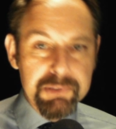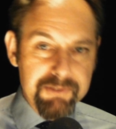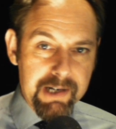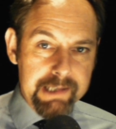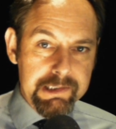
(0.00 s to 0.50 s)

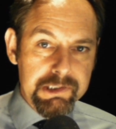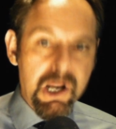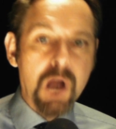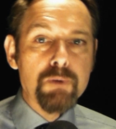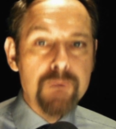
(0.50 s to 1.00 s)
providers,
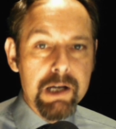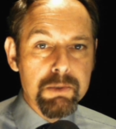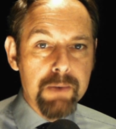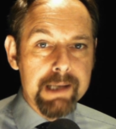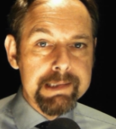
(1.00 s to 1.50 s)

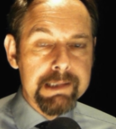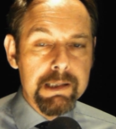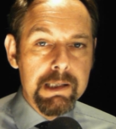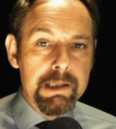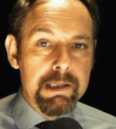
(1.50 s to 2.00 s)
railways,
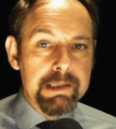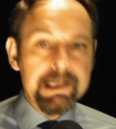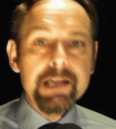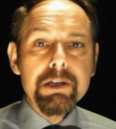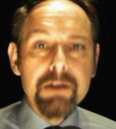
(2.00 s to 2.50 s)

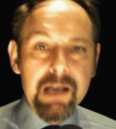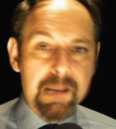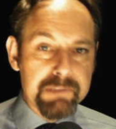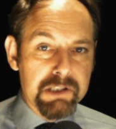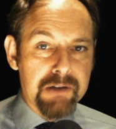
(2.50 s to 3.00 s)
the EU
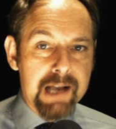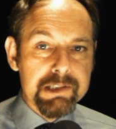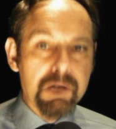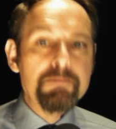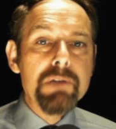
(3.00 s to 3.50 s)

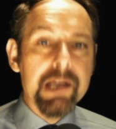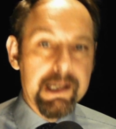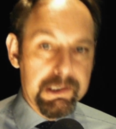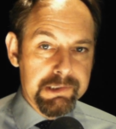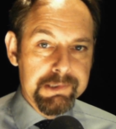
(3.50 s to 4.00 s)
kleptocrats are
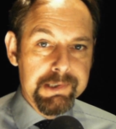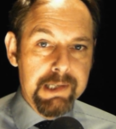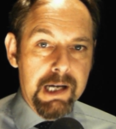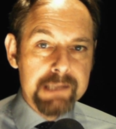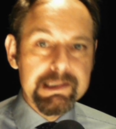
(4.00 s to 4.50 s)
mugging us
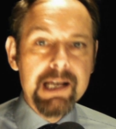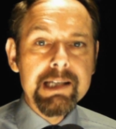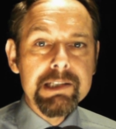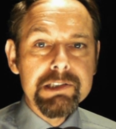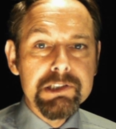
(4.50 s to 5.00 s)
and
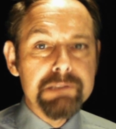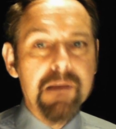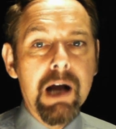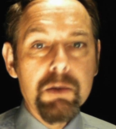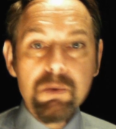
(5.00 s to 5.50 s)
telling us to
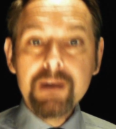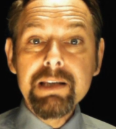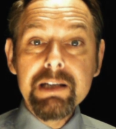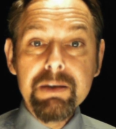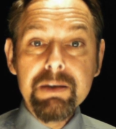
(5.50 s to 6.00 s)
smile while they do